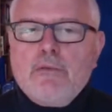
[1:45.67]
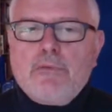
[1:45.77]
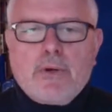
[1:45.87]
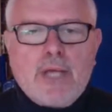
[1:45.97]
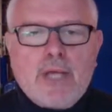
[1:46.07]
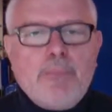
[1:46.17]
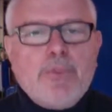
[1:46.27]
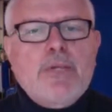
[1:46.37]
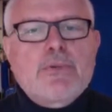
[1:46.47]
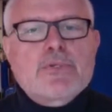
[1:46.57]
For a
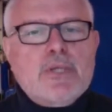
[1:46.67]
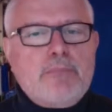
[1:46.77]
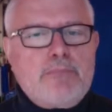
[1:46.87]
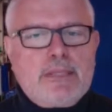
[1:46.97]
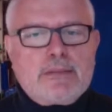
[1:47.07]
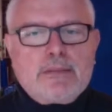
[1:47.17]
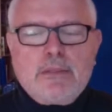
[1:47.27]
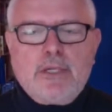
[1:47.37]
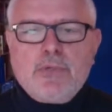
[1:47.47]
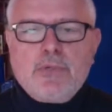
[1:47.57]
company to submit,
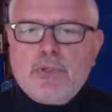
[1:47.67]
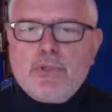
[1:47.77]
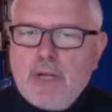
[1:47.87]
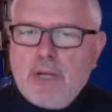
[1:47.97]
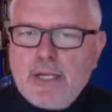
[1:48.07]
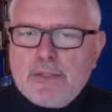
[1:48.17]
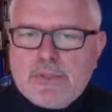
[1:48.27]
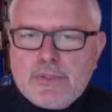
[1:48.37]
they would go online